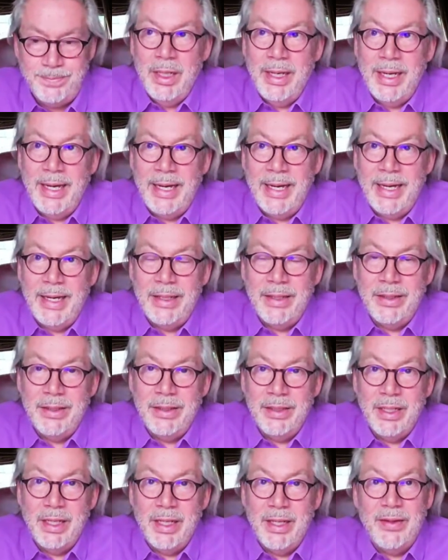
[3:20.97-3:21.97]

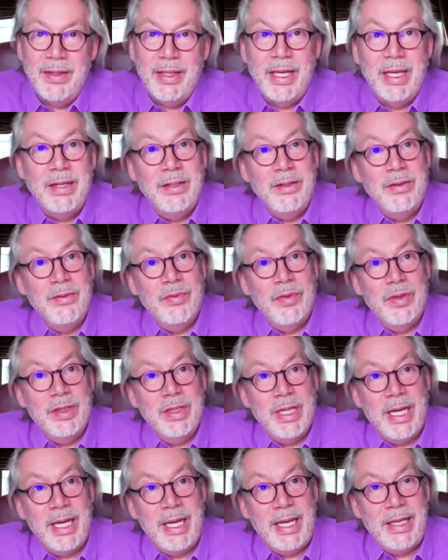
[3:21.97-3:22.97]
And at the end of the
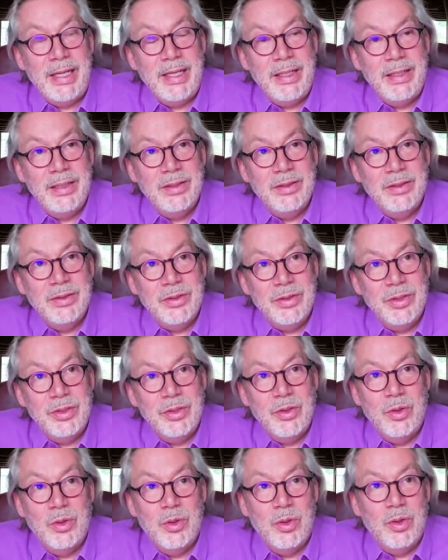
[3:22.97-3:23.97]
day, to
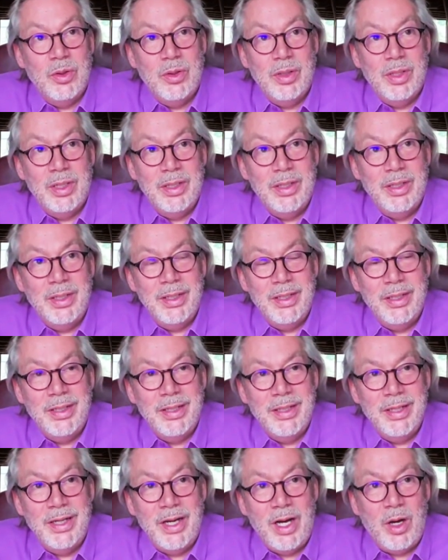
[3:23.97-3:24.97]
your
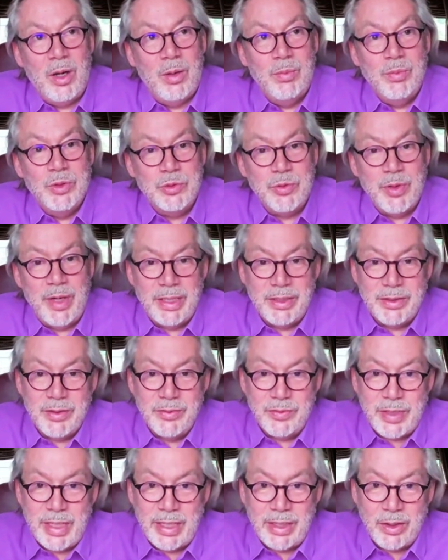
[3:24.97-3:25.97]
arms race of
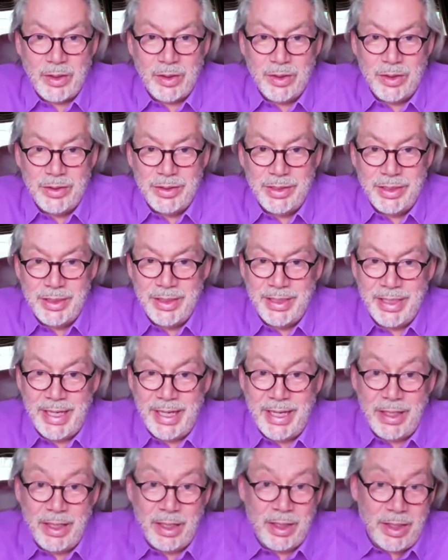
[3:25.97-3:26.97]
technology and
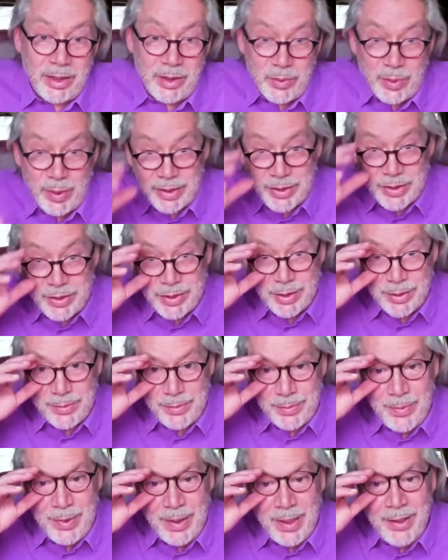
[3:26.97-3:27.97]
AI
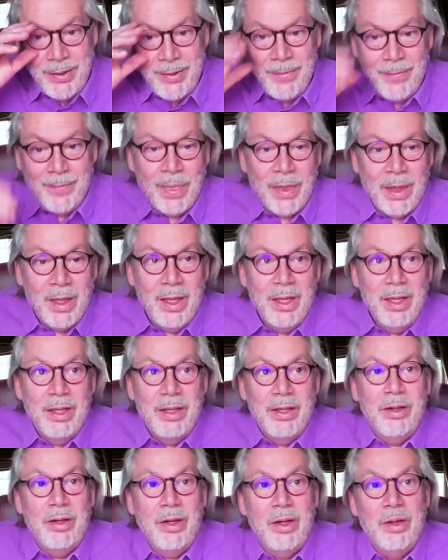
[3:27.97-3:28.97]
question,
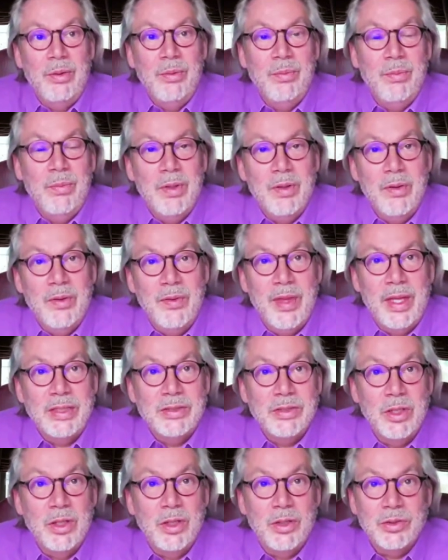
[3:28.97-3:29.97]
you know, there's
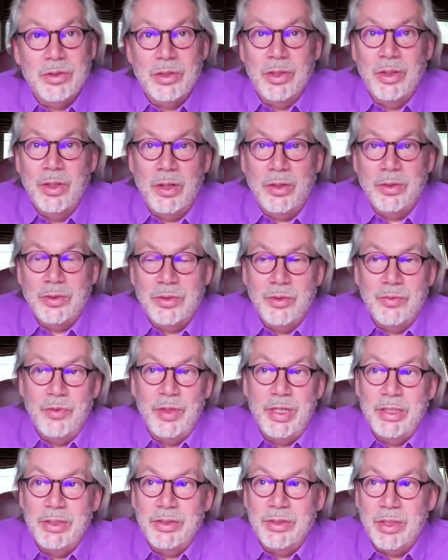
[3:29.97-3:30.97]
lots and lots of
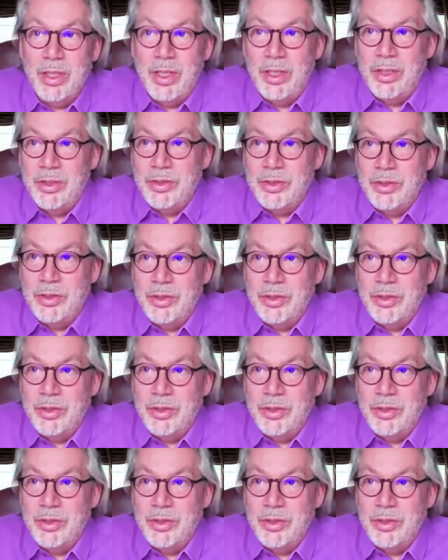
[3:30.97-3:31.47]
research